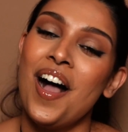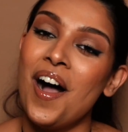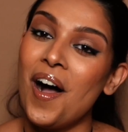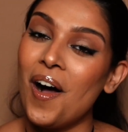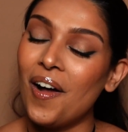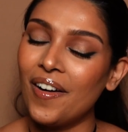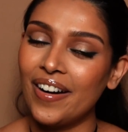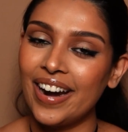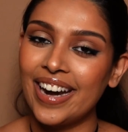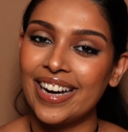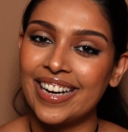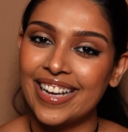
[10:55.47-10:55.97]

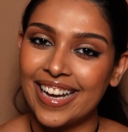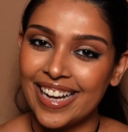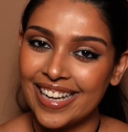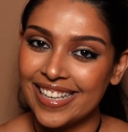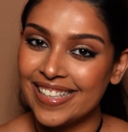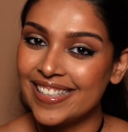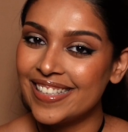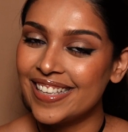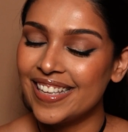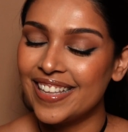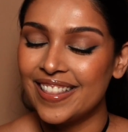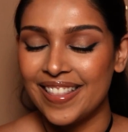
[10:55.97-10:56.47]
Alright
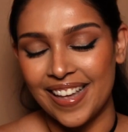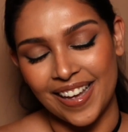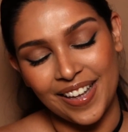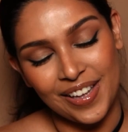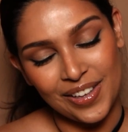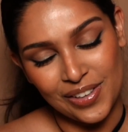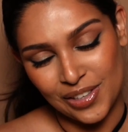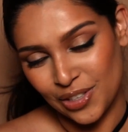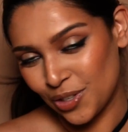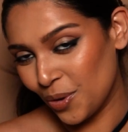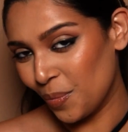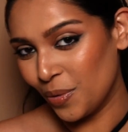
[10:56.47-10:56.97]
guys, thank
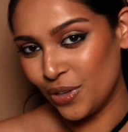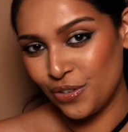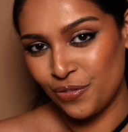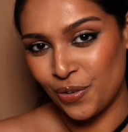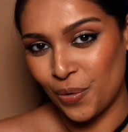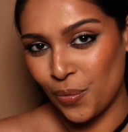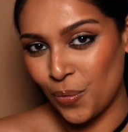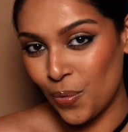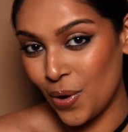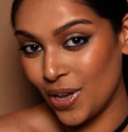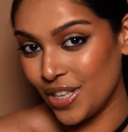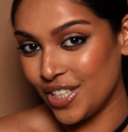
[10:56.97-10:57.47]
you so much
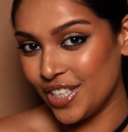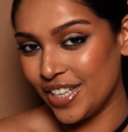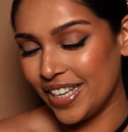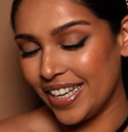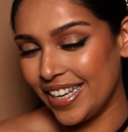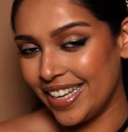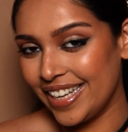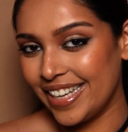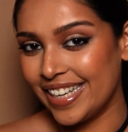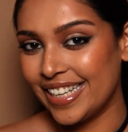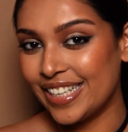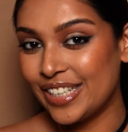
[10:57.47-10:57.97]
for
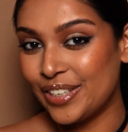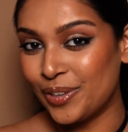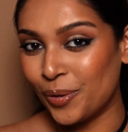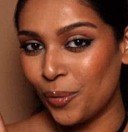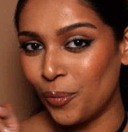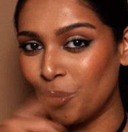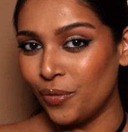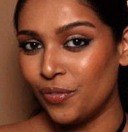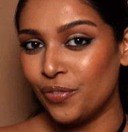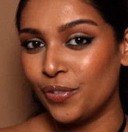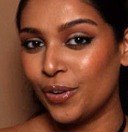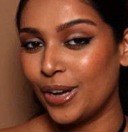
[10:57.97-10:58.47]
watching.
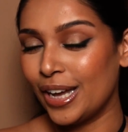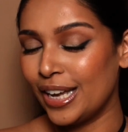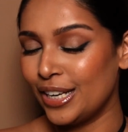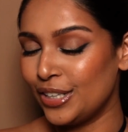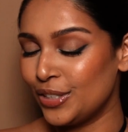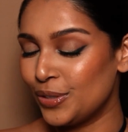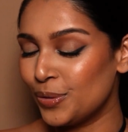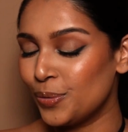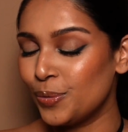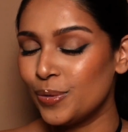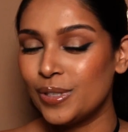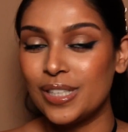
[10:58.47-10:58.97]
Don't forget
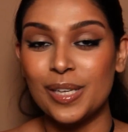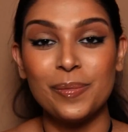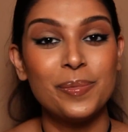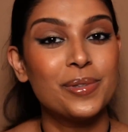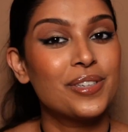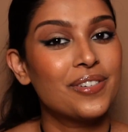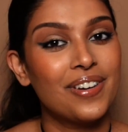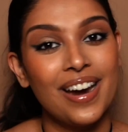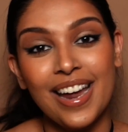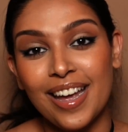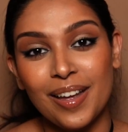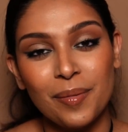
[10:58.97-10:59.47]
to
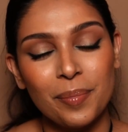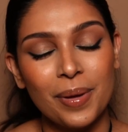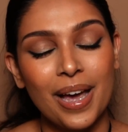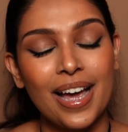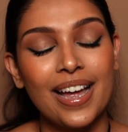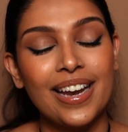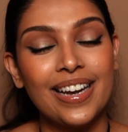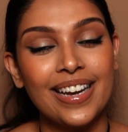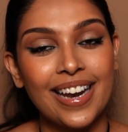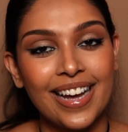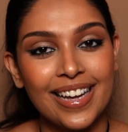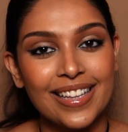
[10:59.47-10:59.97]
subscribe
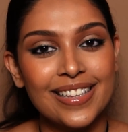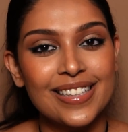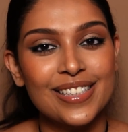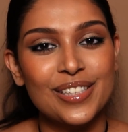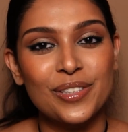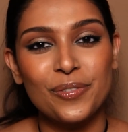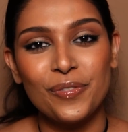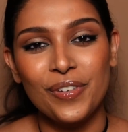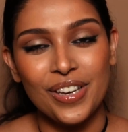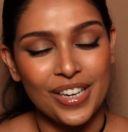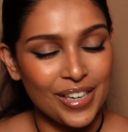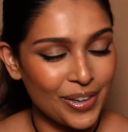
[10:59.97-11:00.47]
and like
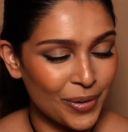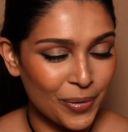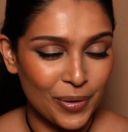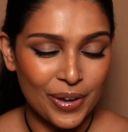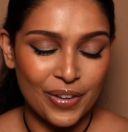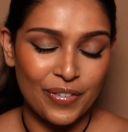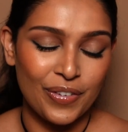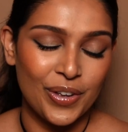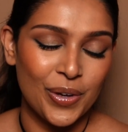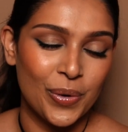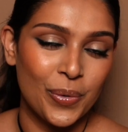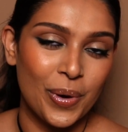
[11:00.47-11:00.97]
this video
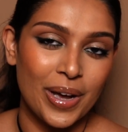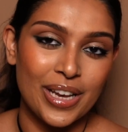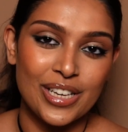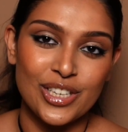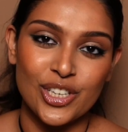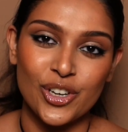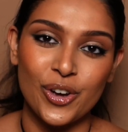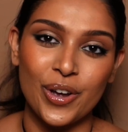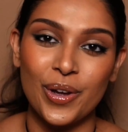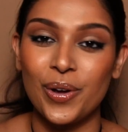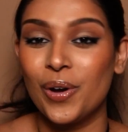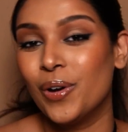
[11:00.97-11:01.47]
if you
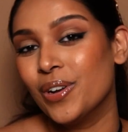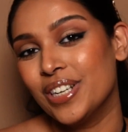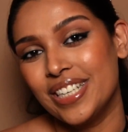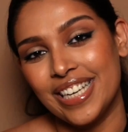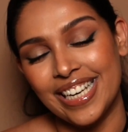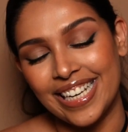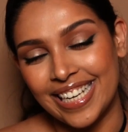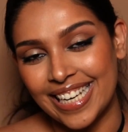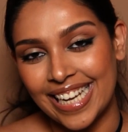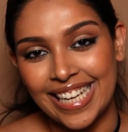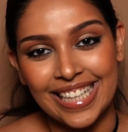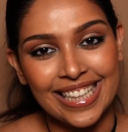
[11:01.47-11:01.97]
enjoy
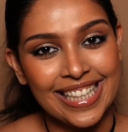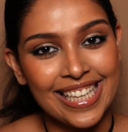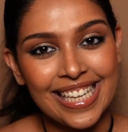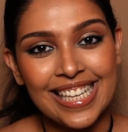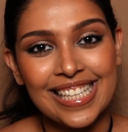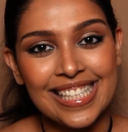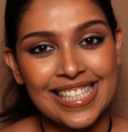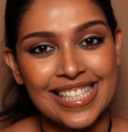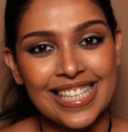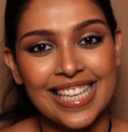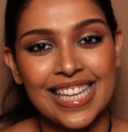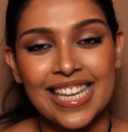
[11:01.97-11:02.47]
content like this.